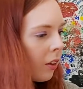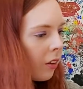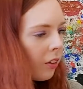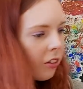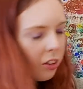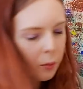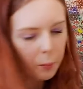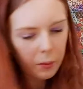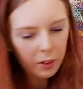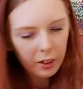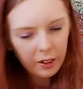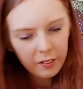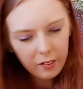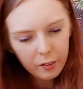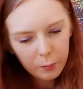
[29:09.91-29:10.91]
Just apply
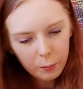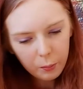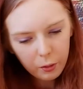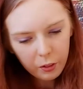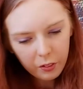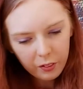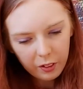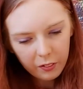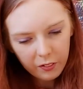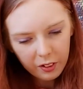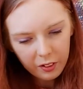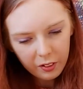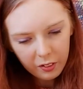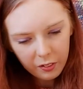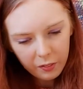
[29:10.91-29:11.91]
some more of that red
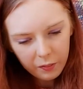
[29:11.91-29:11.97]
on.